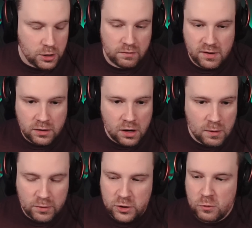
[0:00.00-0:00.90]
Your
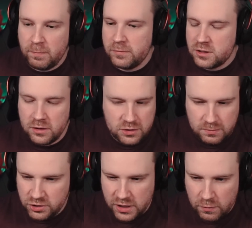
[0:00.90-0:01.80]
Felguard would do
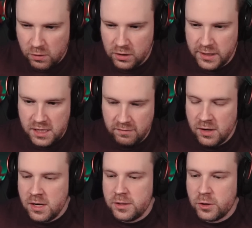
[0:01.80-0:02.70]
some general cleave.
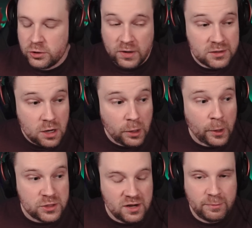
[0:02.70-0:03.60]
Your
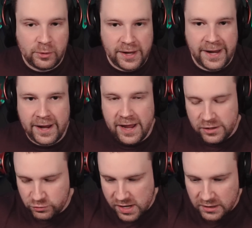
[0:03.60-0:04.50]
Dreadstalkers, if playing
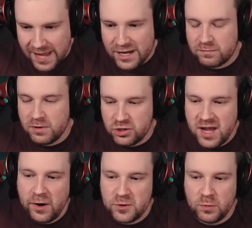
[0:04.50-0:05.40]
Dreadlash from the
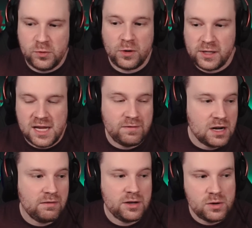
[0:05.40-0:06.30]
Shadows, would do cleave
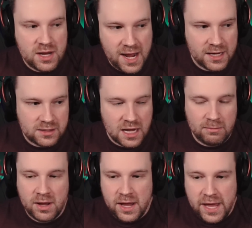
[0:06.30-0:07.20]
whenever you cast
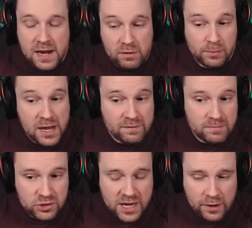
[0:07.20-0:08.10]
them, and if you're playing from
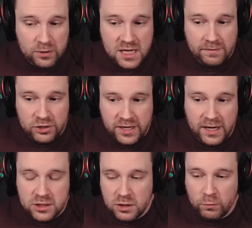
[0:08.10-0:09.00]
the Shadows, they have a
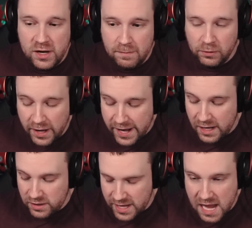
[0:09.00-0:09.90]
chance to
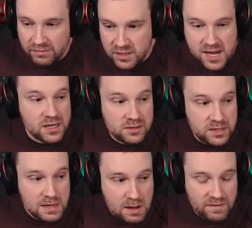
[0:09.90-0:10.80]
reapply the FTS
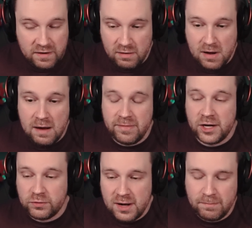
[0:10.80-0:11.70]
debuff in every mob they
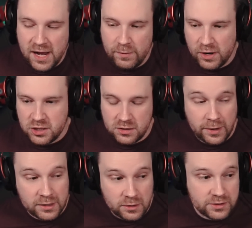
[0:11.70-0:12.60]
Dreadbite, which, as
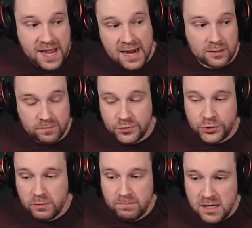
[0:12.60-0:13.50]
long as they're stacked,
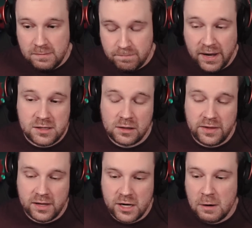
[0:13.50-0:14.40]
should be basically
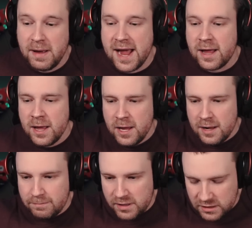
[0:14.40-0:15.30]
the entire pack.
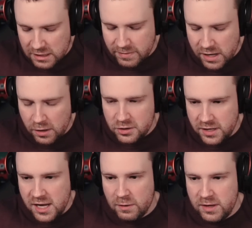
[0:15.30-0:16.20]
But Demonology's
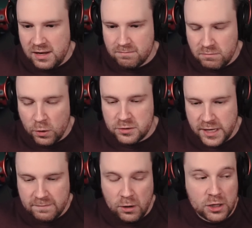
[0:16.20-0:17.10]
AoE mostly
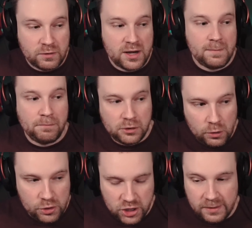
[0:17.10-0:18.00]
involves around
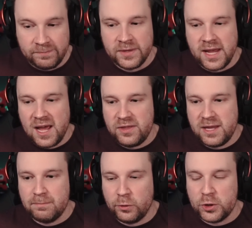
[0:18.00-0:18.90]
Implosion and the
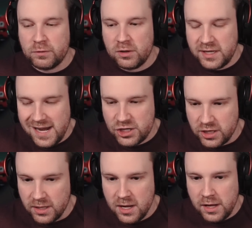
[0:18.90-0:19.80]
Implosion
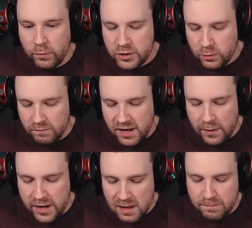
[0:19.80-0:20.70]
Rotation, which will
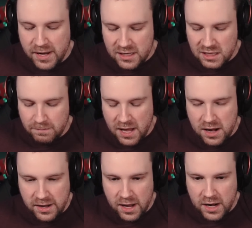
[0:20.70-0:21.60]
vary a bit
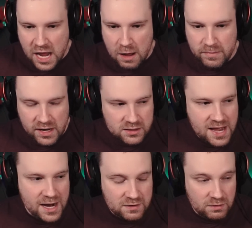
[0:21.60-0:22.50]
depending on how many
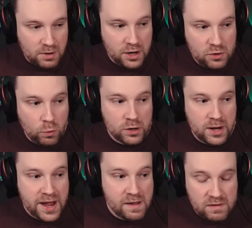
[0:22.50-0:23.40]
stacks of Demonic Core you
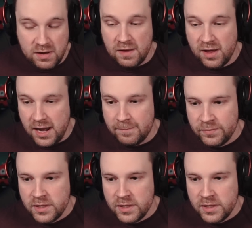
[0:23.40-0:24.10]
have, if you have any.